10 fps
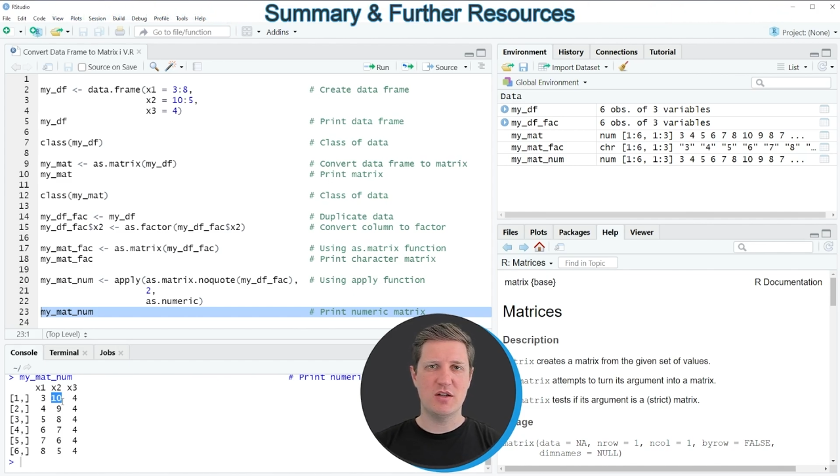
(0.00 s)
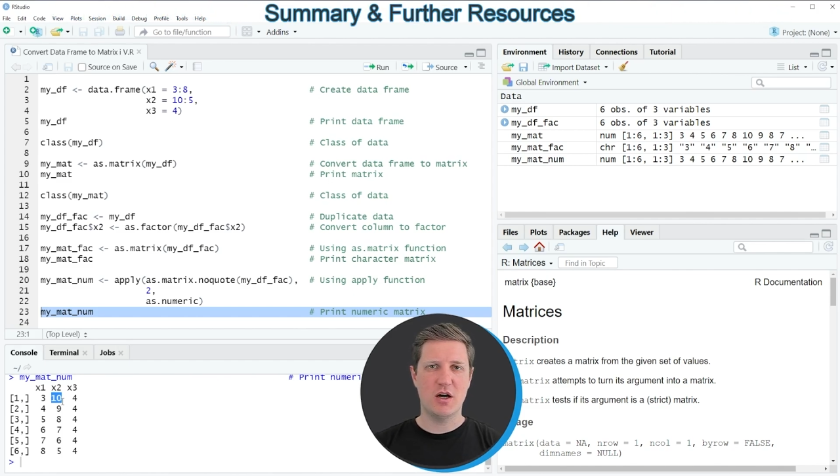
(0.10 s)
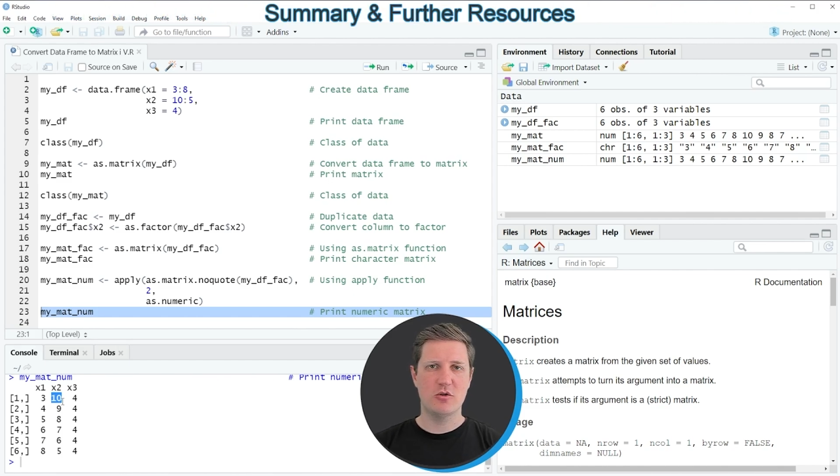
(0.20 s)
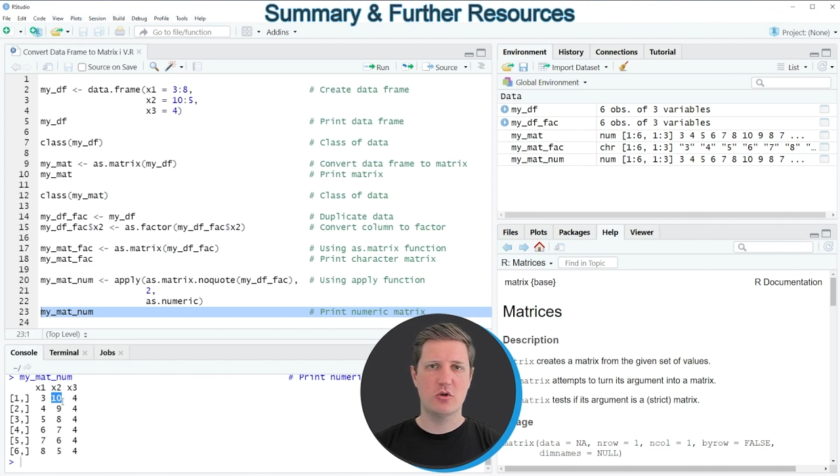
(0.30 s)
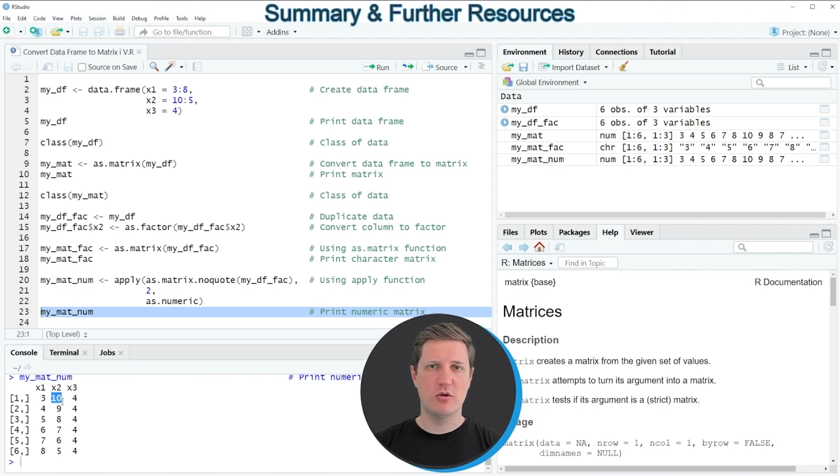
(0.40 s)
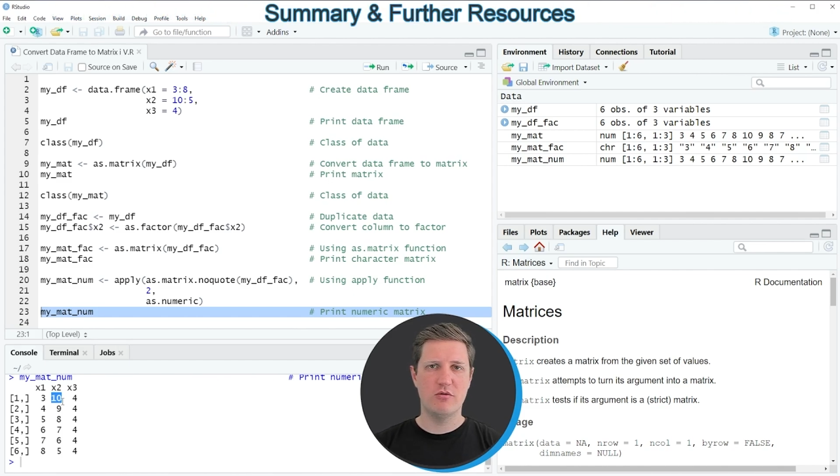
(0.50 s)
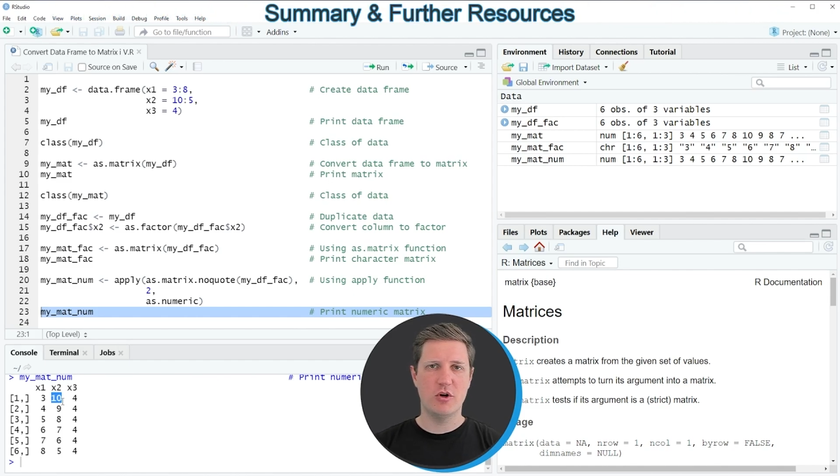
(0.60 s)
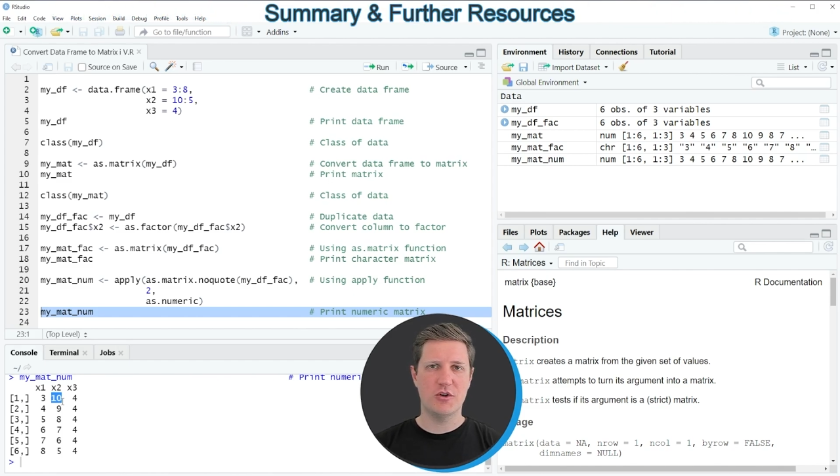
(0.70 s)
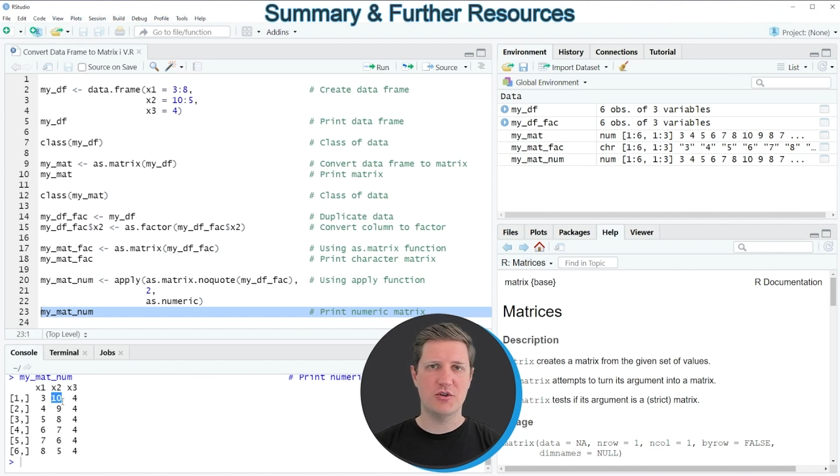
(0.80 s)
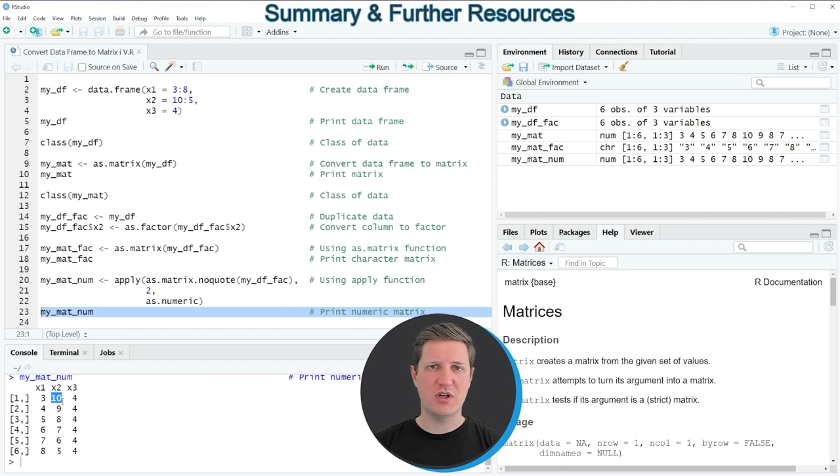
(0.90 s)
how to
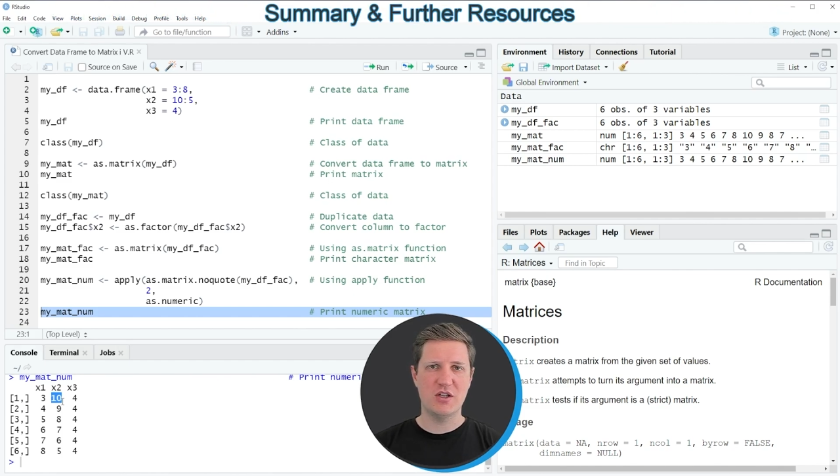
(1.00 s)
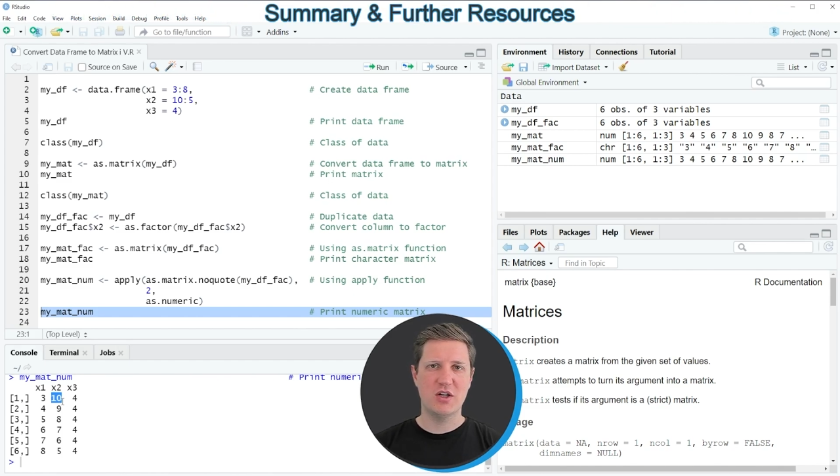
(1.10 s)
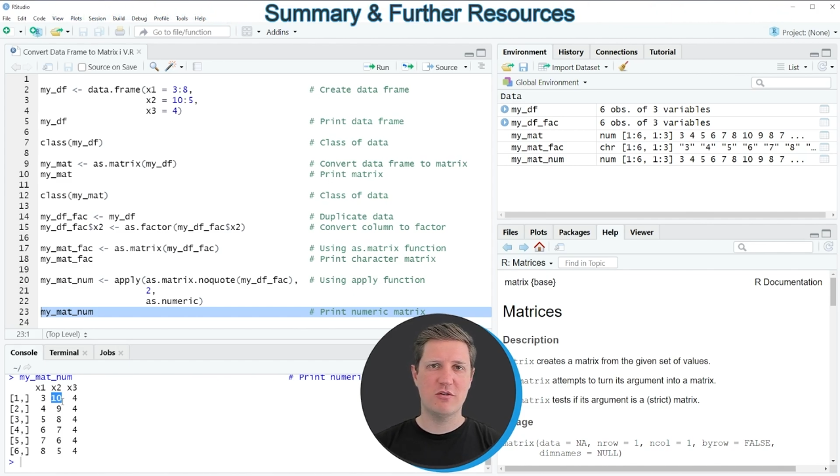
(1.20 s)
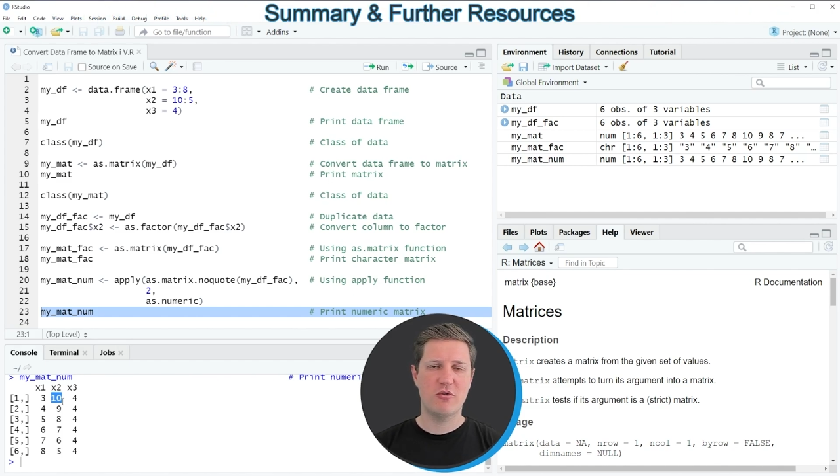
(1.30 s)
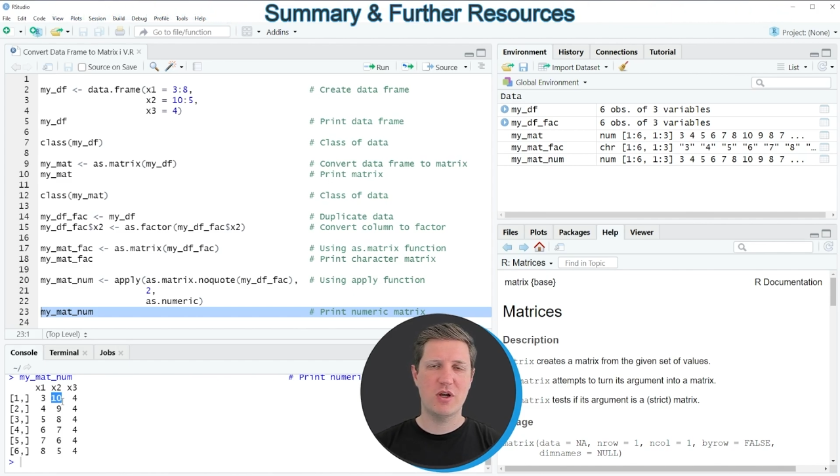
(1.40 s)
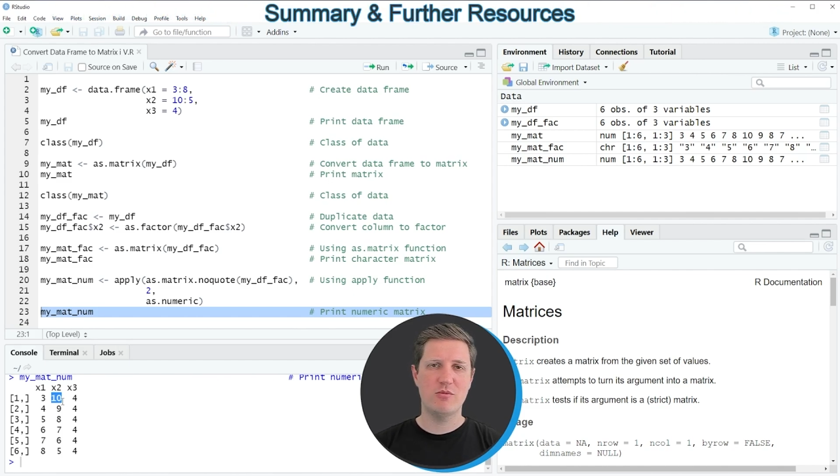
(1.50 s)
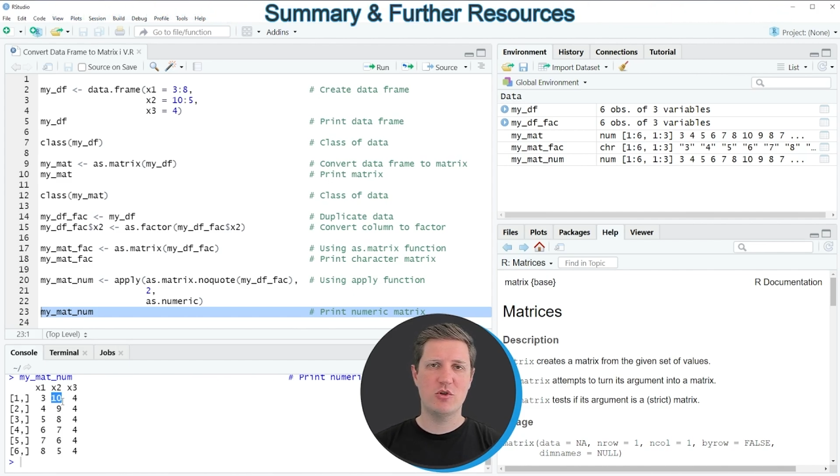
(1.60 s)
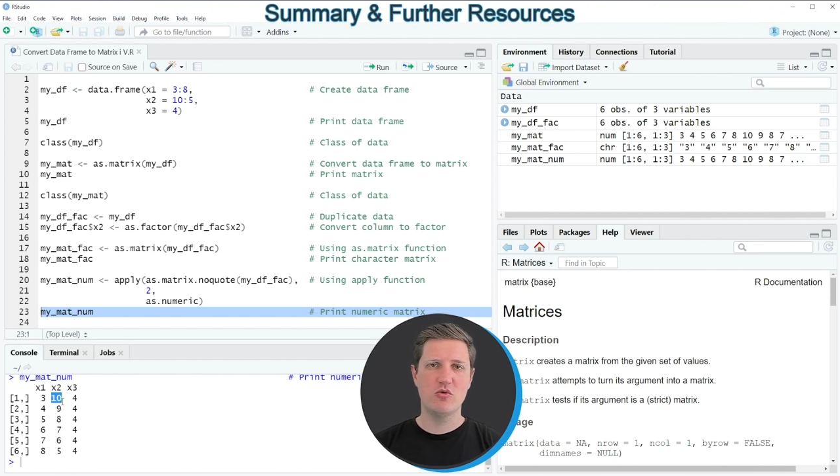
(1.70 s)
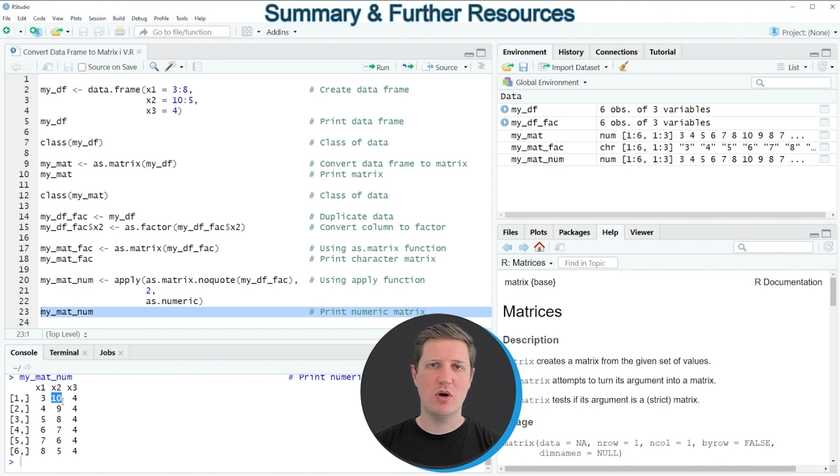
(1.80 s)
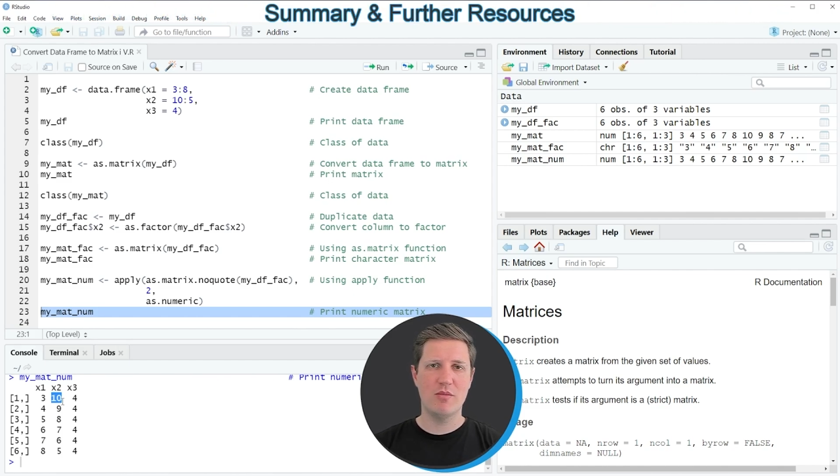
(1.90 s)
convert a data frame to a